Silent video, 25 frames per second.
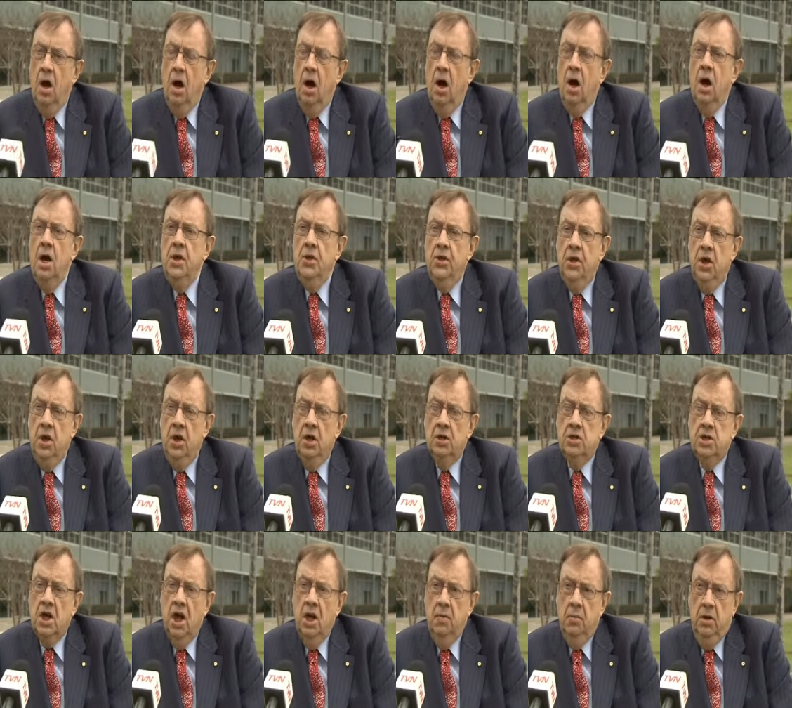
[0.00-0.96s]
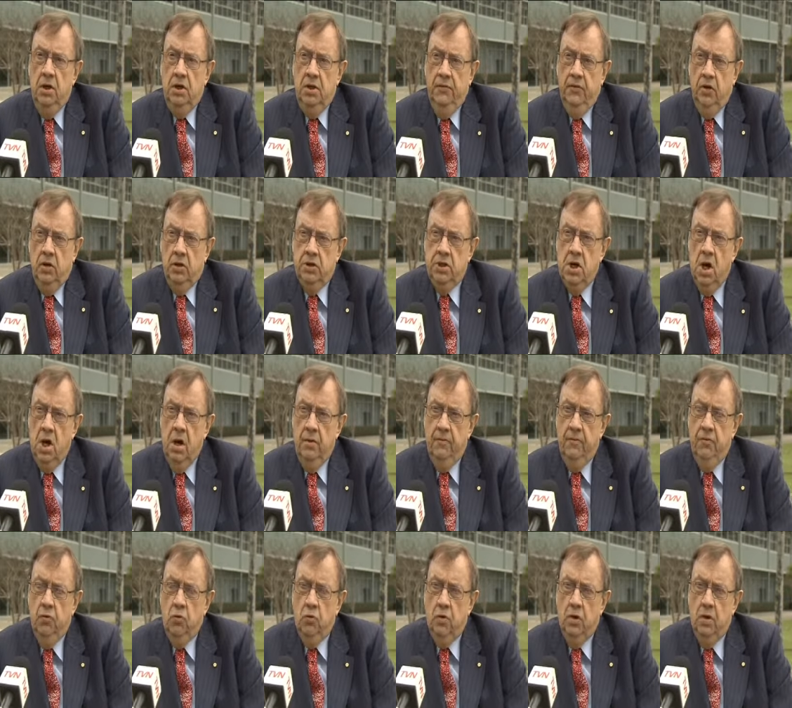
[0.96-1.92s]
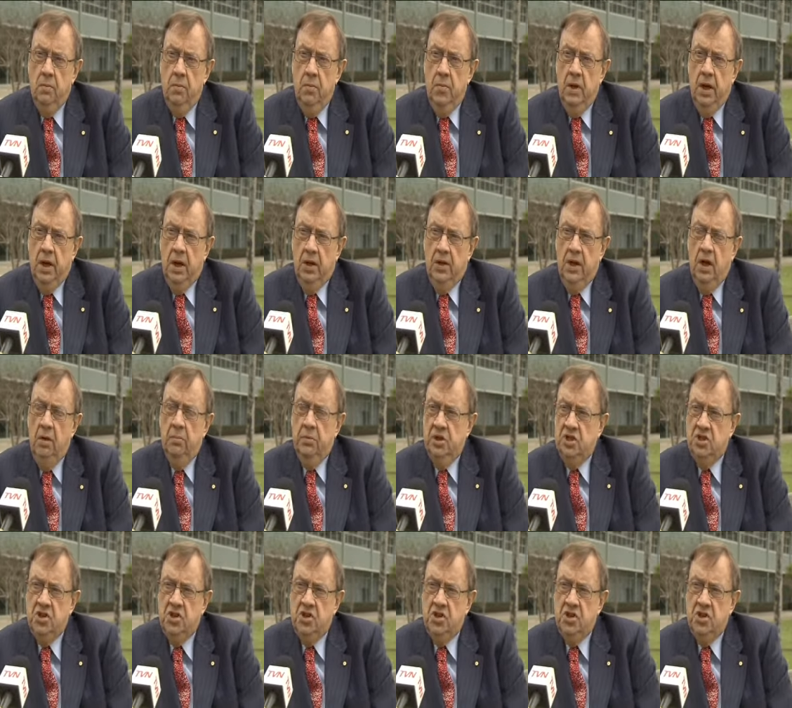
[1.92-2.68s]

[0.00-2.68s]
I think it's going to be a difficult time for them. Uh, they'll be